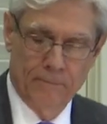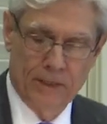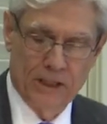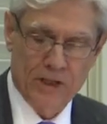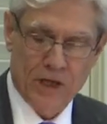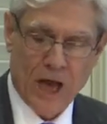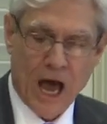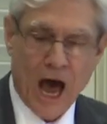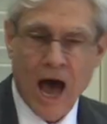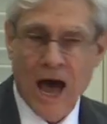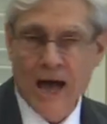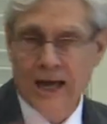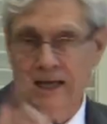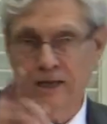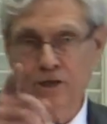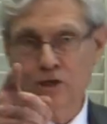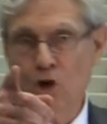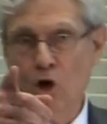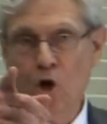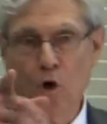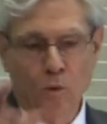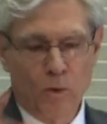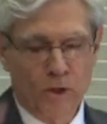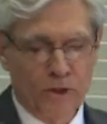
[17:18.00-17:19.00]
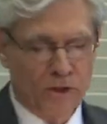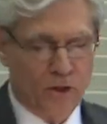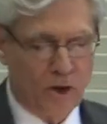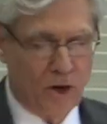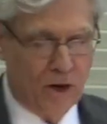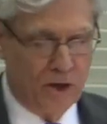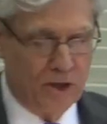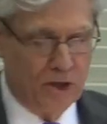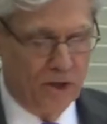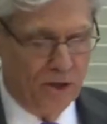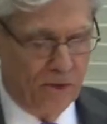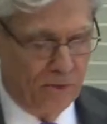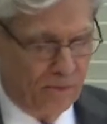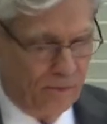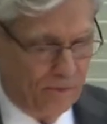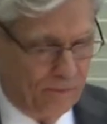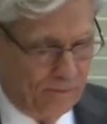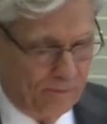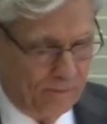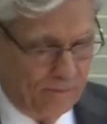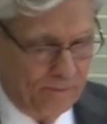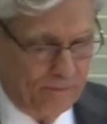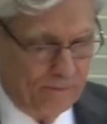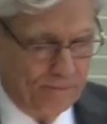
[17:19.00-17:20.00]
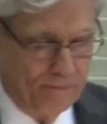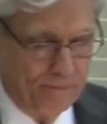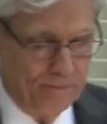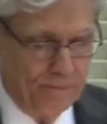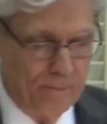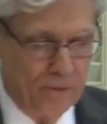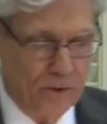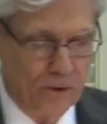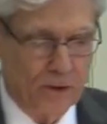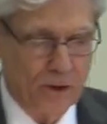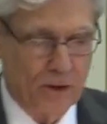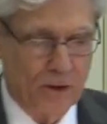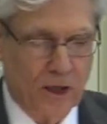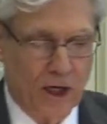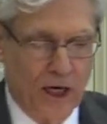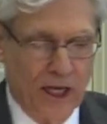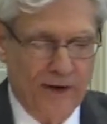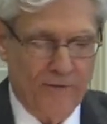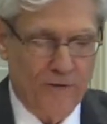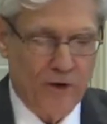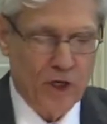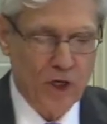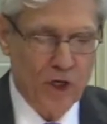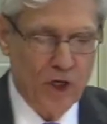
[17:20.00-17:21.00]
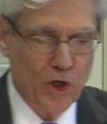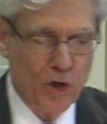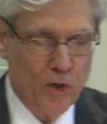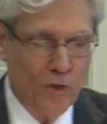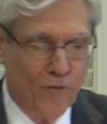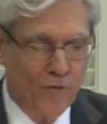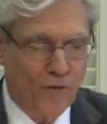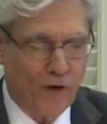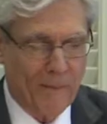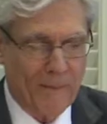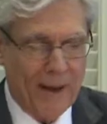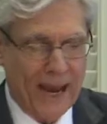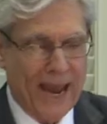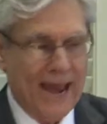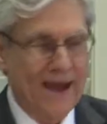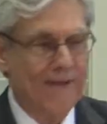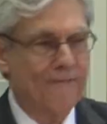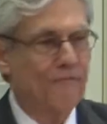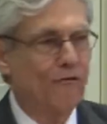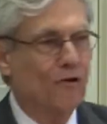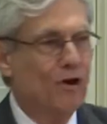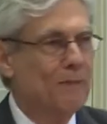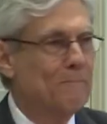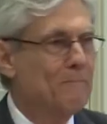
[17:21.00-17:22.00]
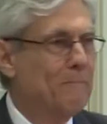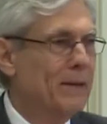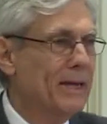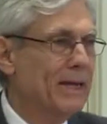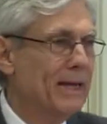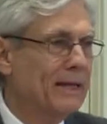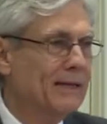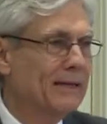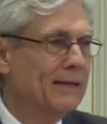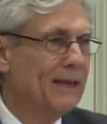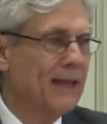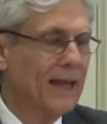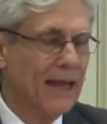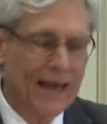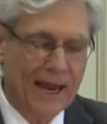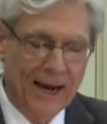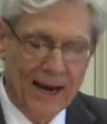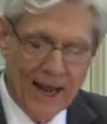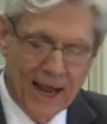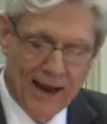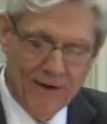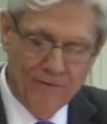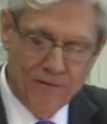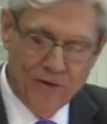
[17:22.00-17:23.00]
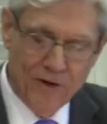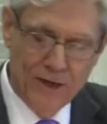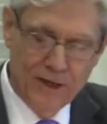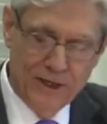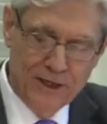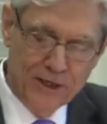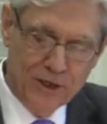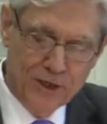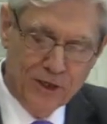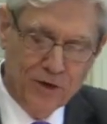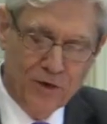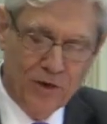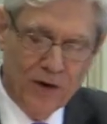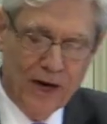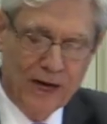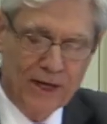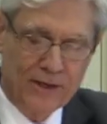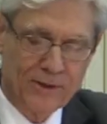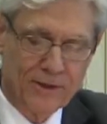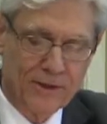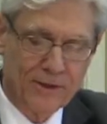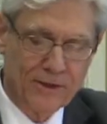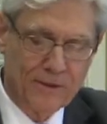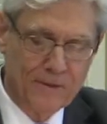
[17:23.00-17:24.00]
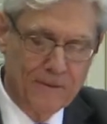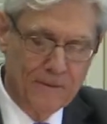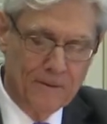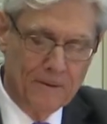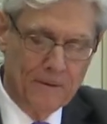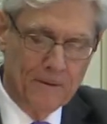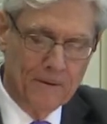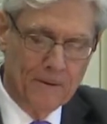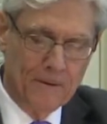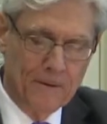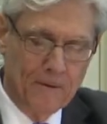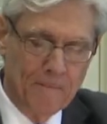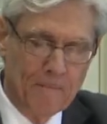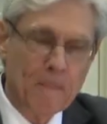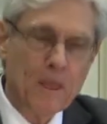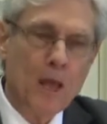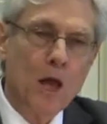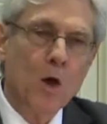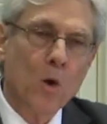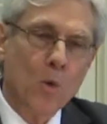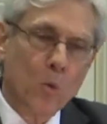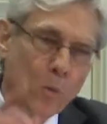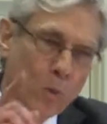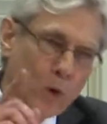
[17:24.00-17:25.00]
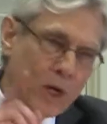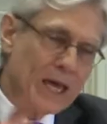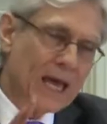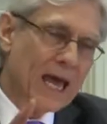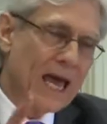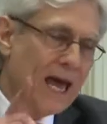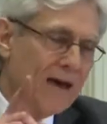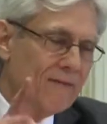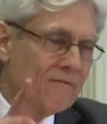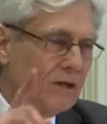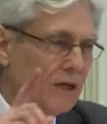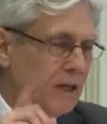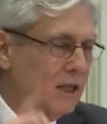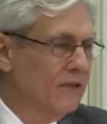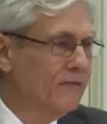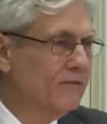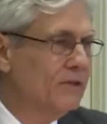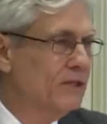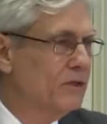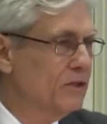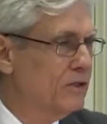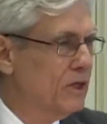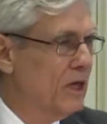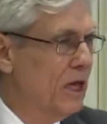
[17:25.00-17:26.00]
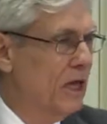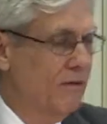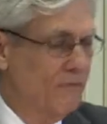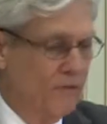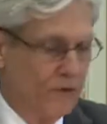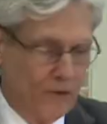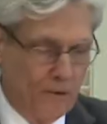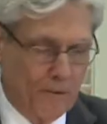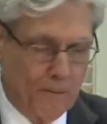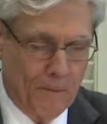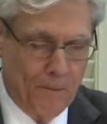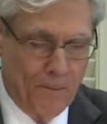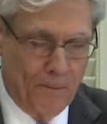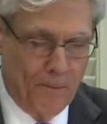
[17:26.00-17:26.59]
His eye is always on you to deliver you from every pit and every distress. We have a living Savior.